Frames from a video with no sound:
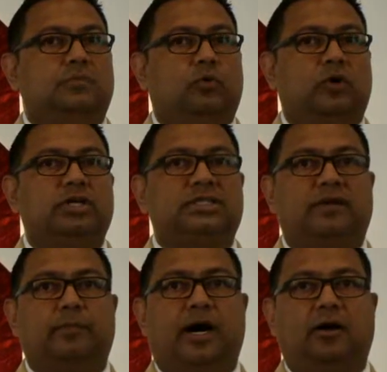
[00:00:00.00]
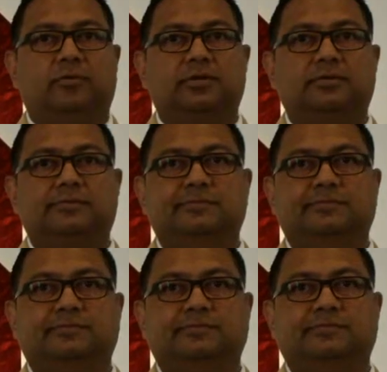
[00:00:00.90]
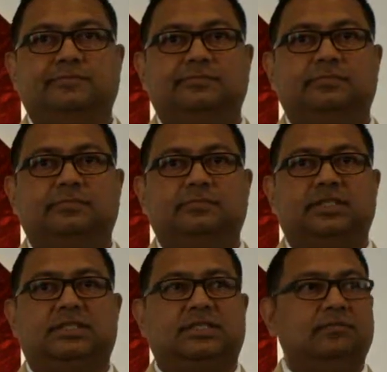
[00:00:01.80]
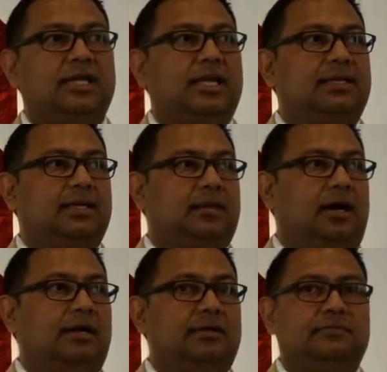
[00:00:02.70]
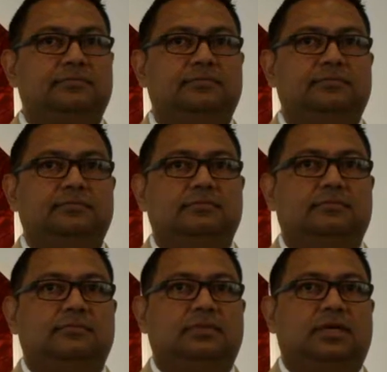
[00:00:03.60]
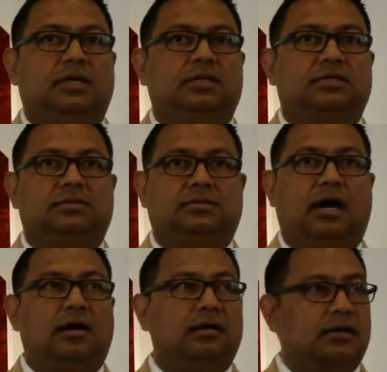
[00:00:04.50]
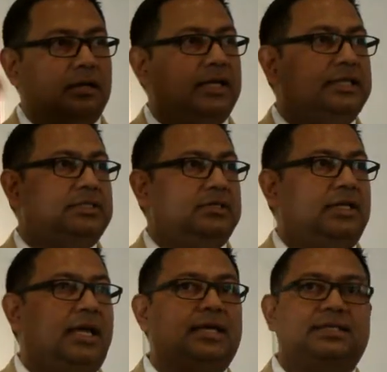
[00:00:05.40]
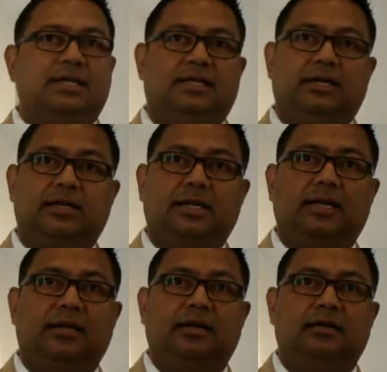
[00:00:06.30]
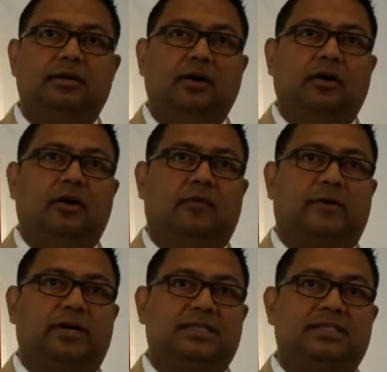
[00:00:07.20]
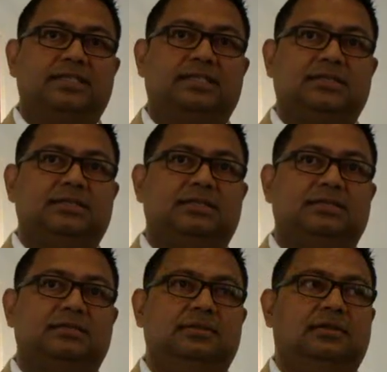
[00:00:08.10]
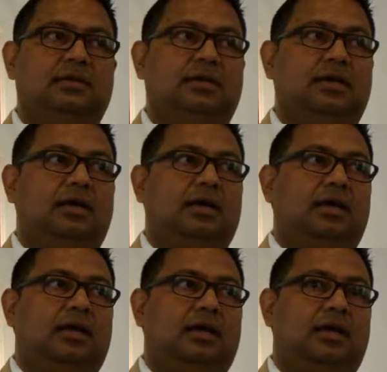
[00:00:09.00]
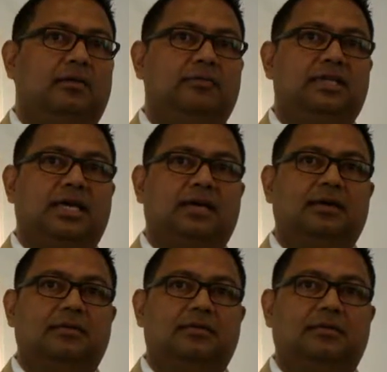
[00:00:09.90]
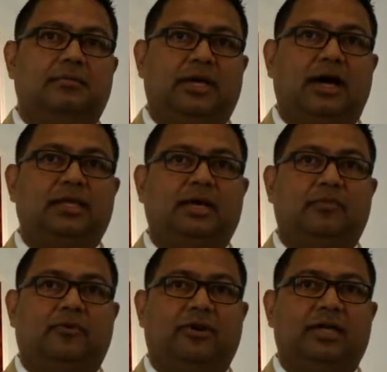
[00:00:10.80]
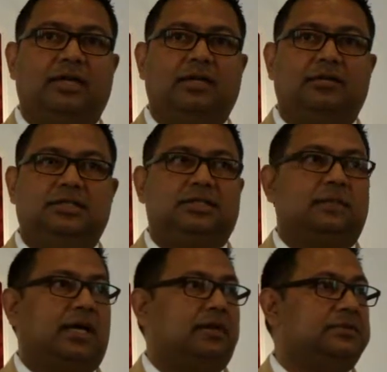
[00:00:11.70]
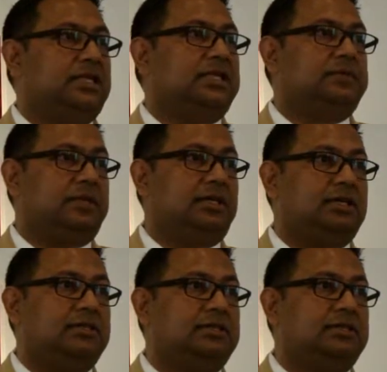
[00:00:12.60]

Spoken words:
The words have power. They stimulate the thought, and this thought leads to the next etheric layer of our existence. And everything beyond that point just becomes an experience.